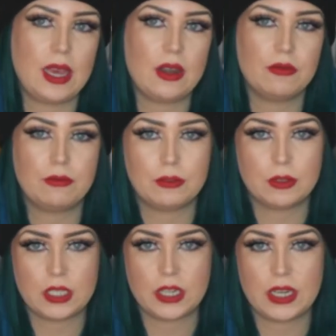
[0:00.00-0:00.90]
And
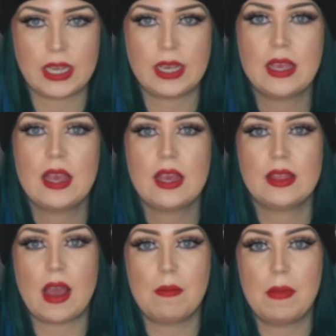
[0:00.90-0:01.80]
unfortunately,
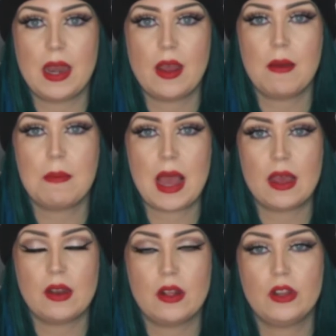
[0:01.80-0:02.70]
that meant a
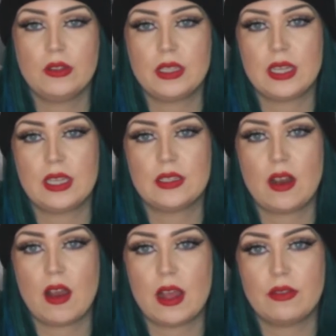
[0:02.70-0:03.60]
man losing his
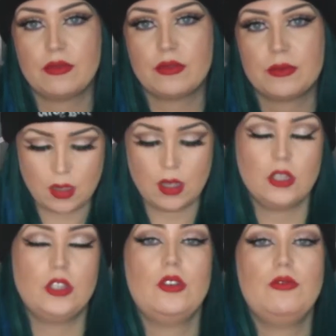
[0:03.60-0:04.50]
life.
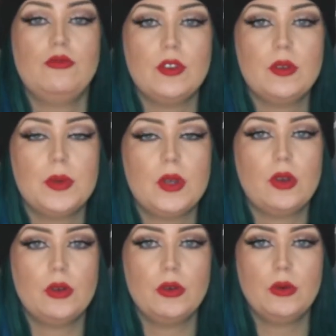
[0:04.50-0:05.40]
So Rob
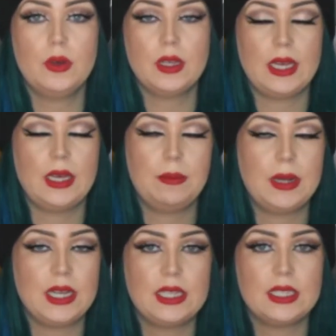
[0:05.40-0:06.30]
Hall, he
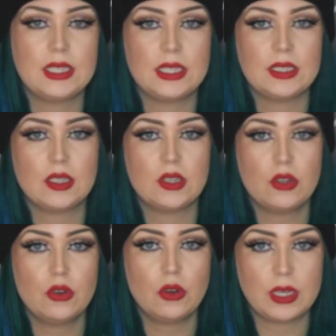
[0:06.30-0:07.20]
pleaded
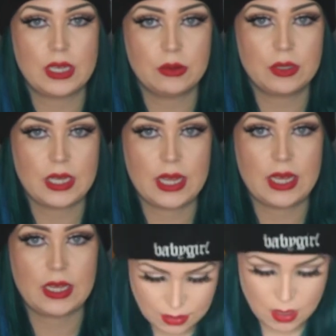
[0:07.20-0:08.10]
not
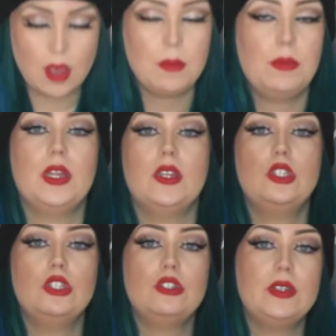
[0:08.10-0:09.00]
guilty, but the
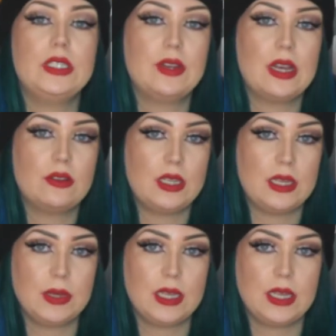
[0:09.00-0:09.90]
jury found
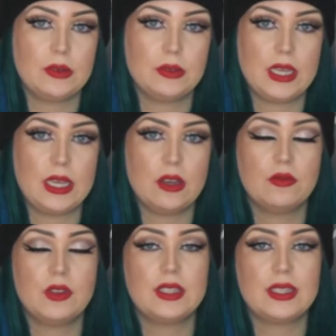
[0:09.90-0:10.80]
him guilty of
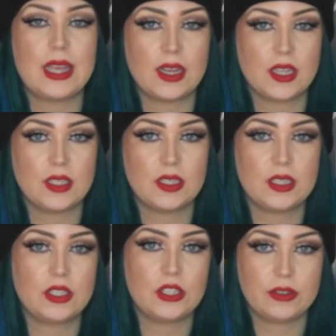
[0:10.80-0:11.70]
second
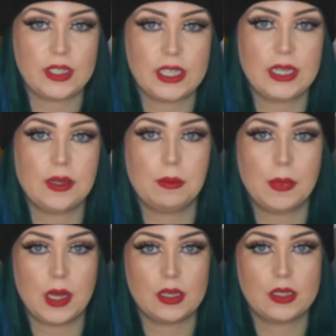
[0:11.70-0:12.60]
degree
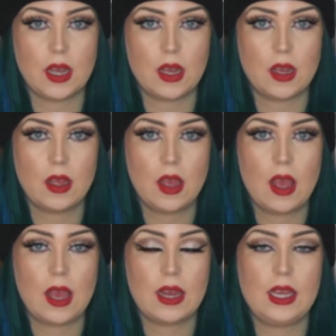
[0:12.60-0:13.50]
murder
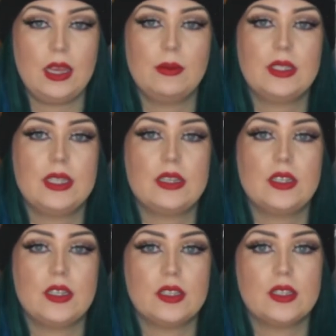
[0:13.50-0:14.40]
and he was
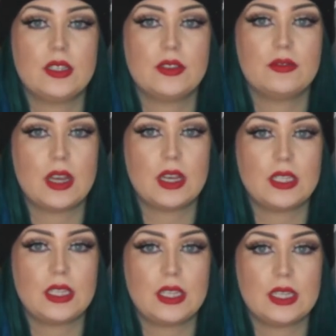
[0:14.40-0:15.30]
sentenced to thirty
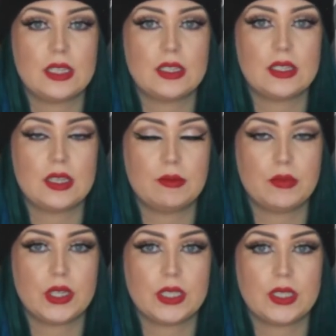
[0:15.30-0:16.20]
years in
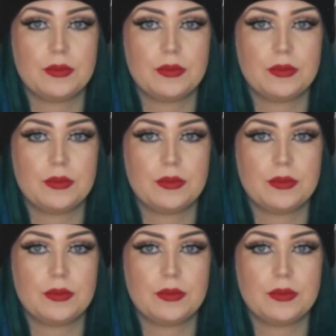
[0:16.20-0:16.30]
prison.